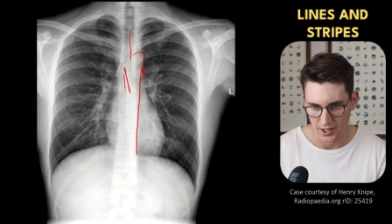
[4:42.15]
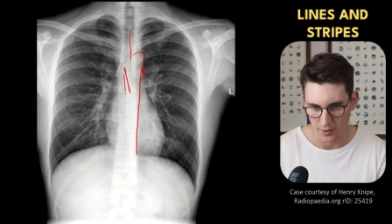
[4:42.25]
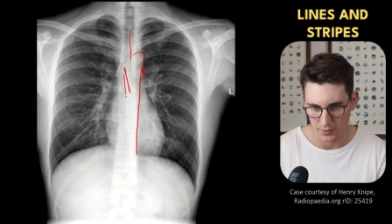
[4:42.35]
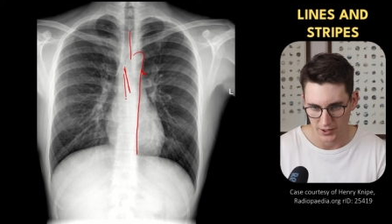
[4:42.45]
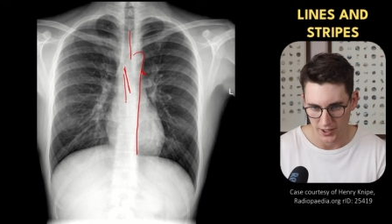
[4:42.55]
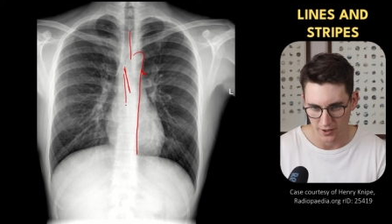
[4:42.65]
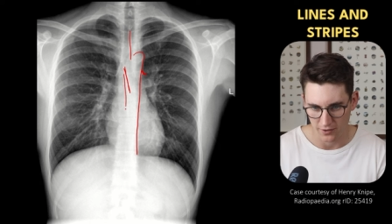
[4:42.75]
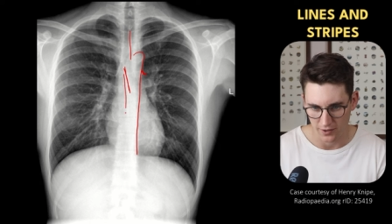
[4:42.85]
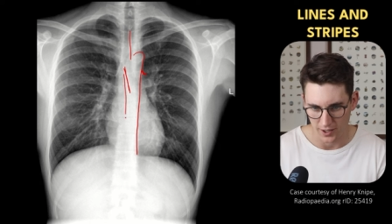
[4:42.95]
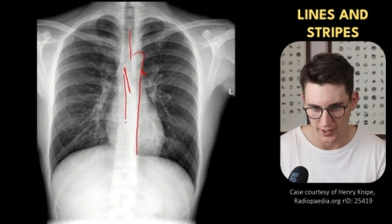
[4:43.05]
coming
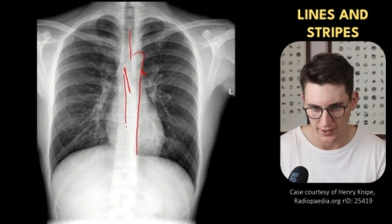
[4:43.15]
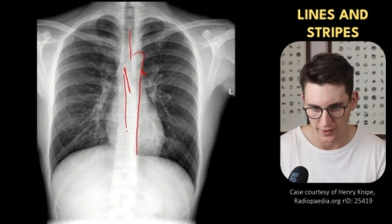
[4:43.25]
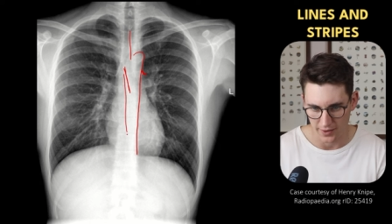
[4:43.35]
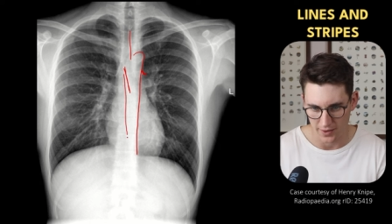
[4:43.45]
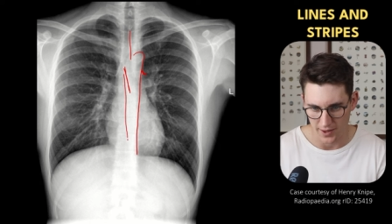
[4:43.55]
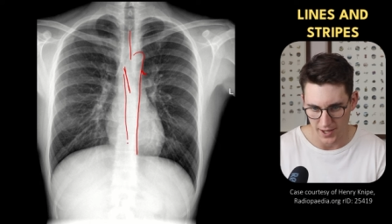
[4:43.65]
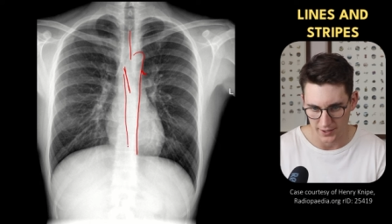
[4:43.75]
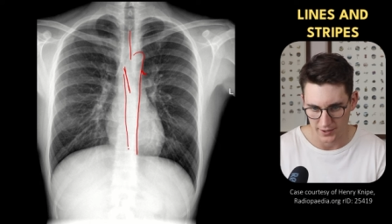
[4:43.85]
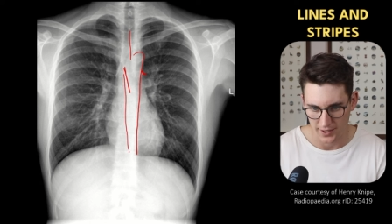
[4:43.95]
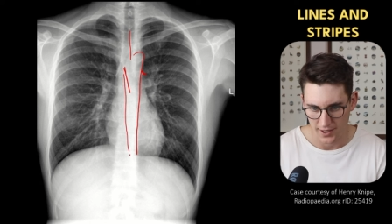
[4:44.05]
down like
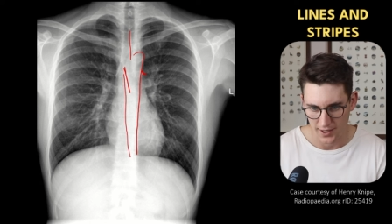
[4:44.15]
that.